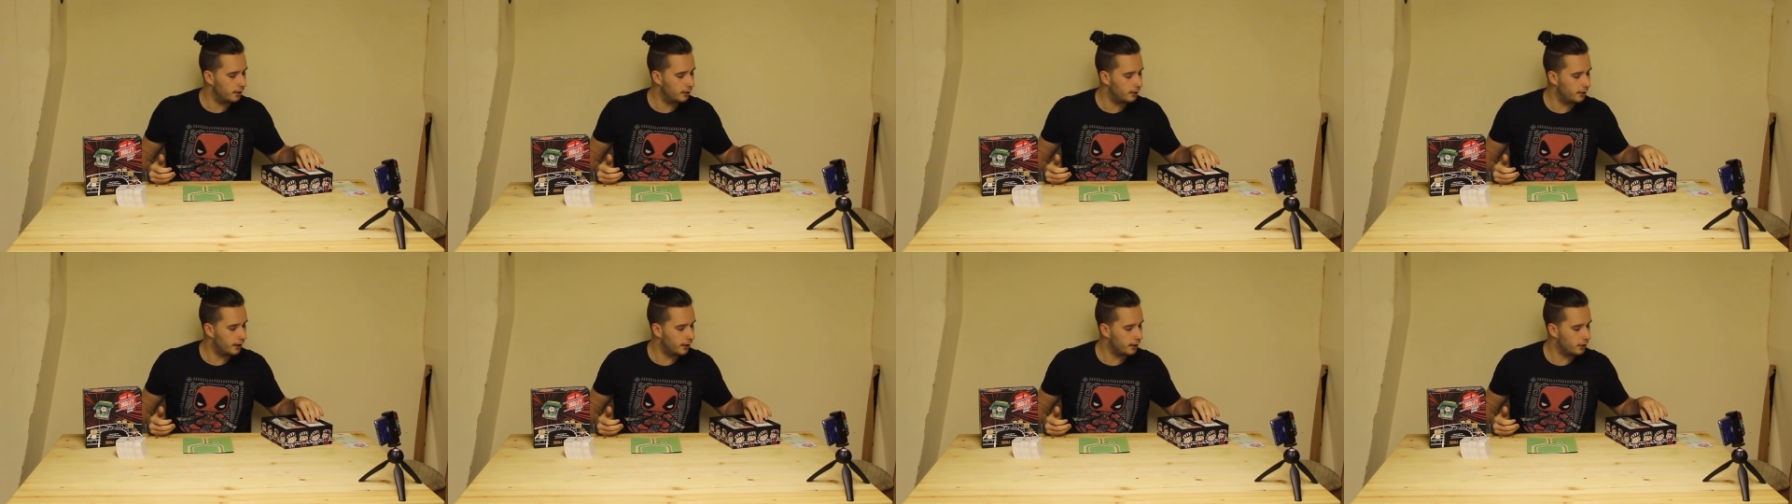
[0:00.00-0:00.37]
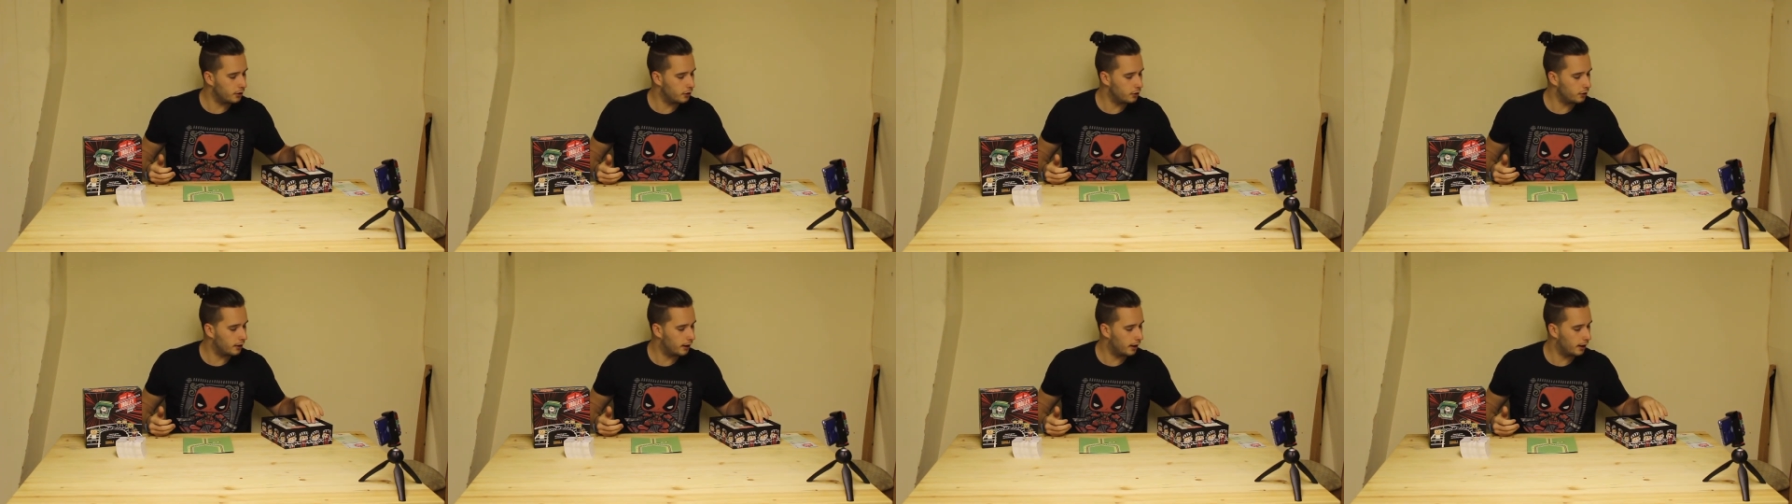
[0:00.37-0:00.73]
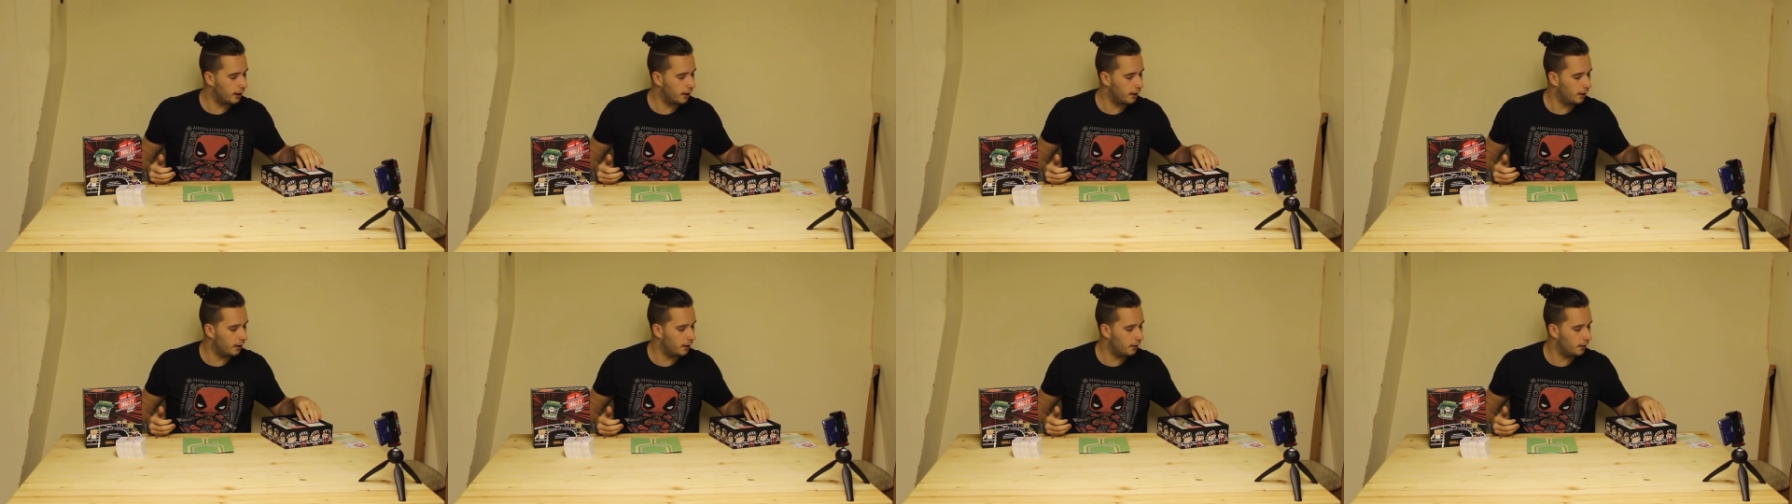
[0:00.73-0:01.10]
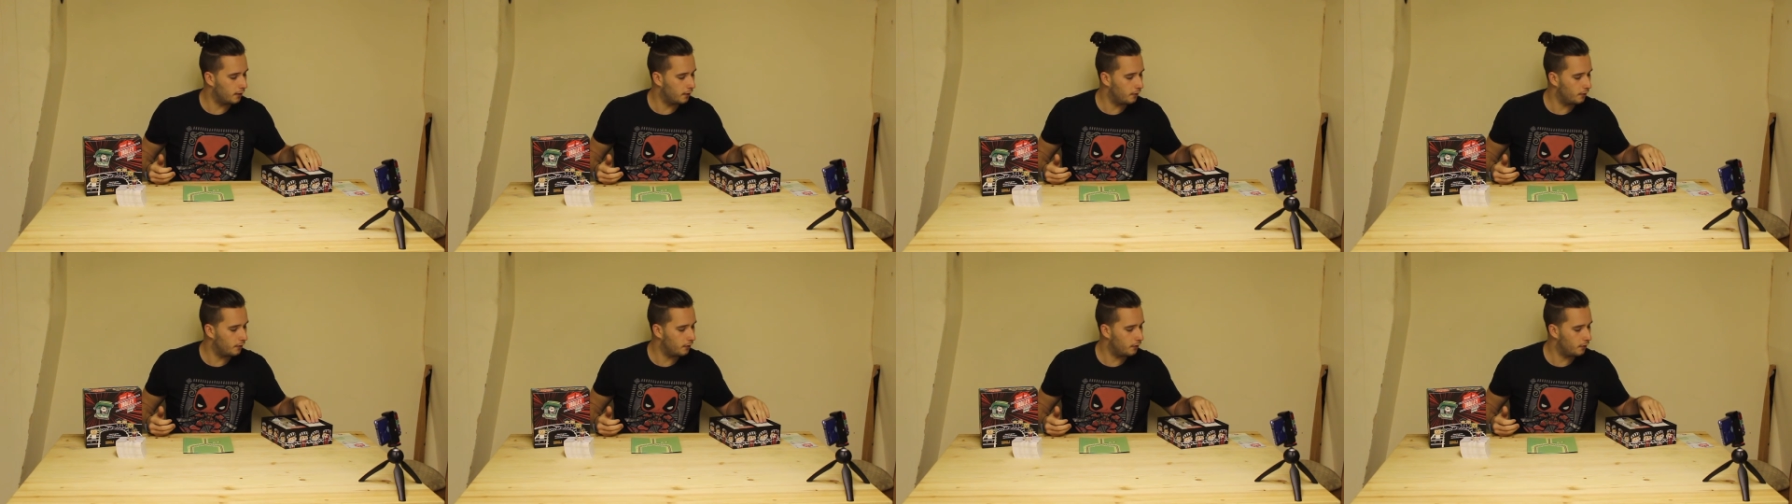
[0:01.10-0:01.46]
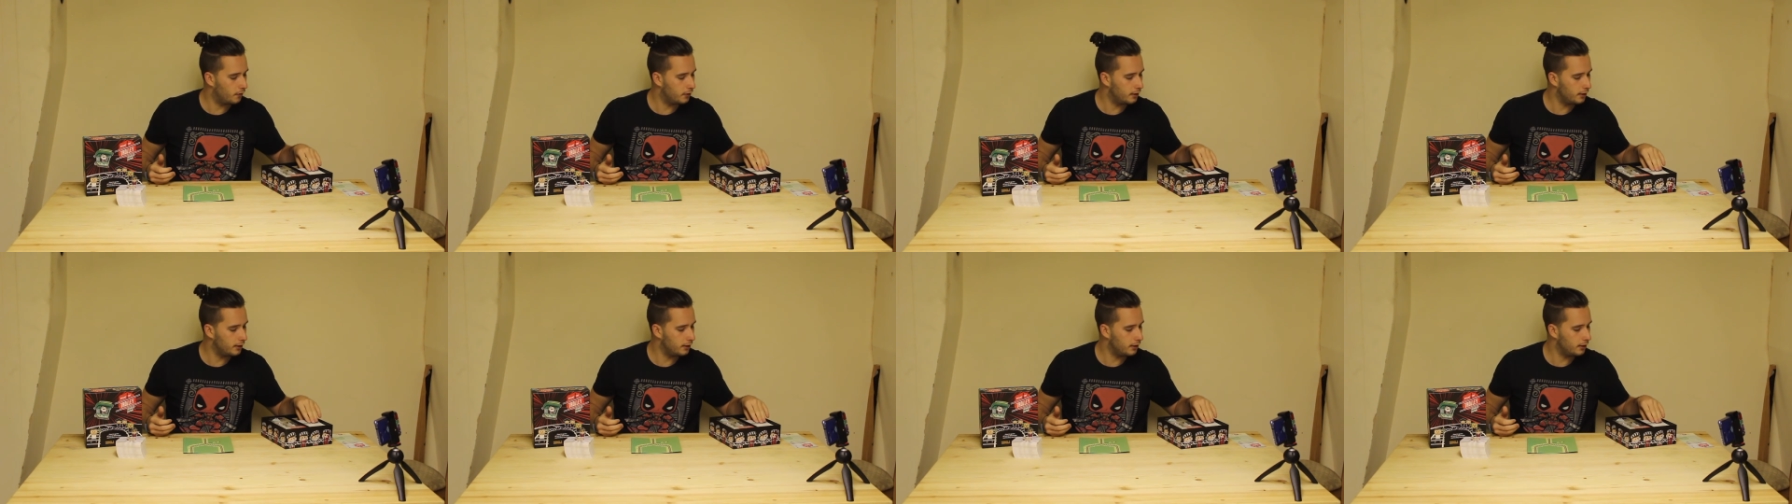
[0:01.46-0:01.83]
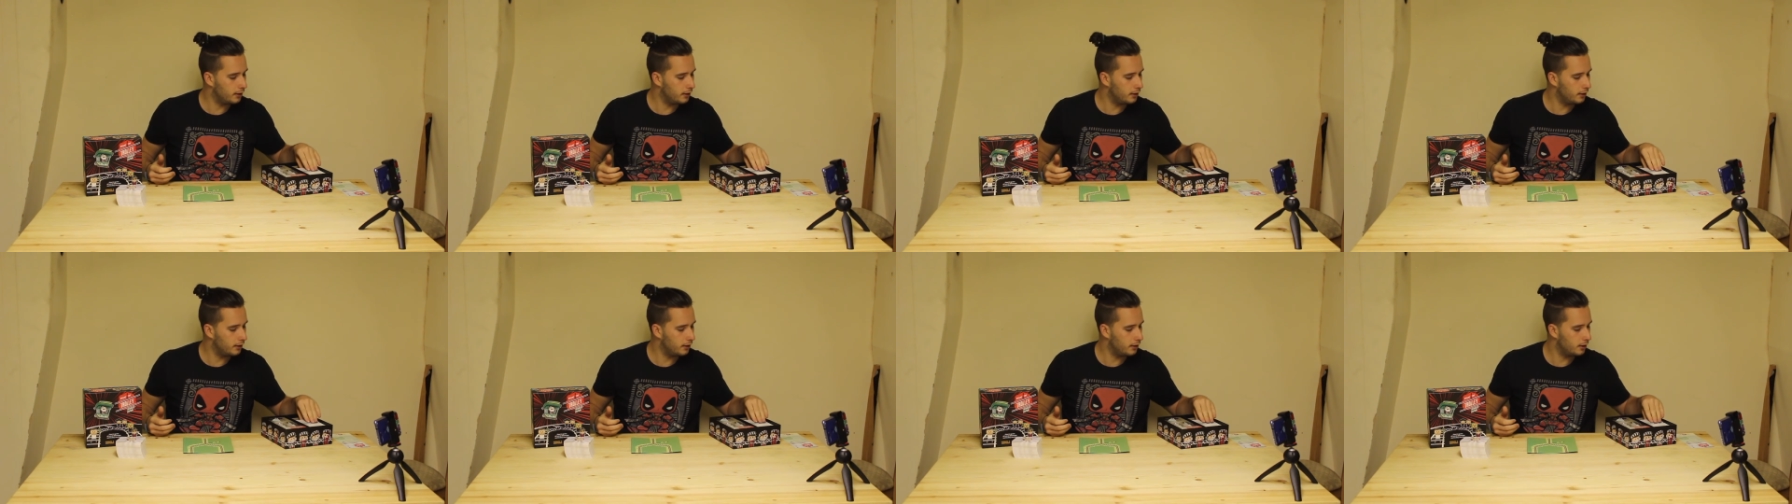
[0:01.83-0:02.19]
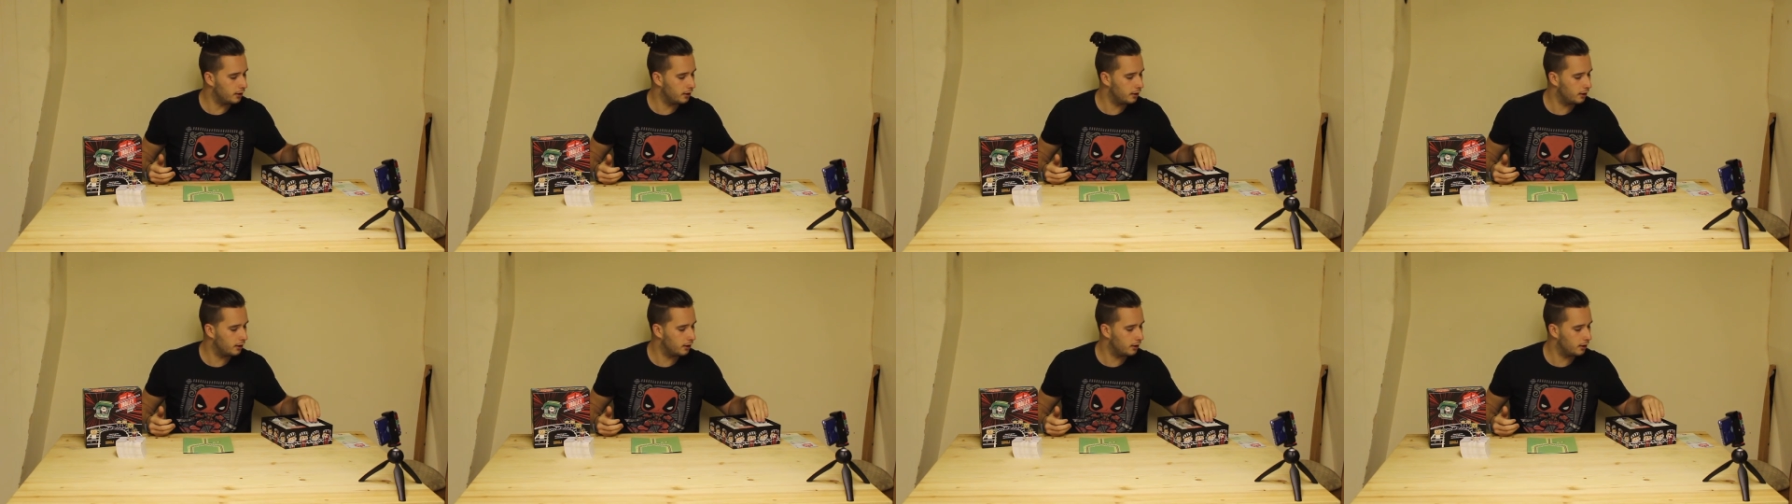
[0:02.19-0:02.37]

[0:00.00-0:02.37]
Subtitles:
Then you'd have the,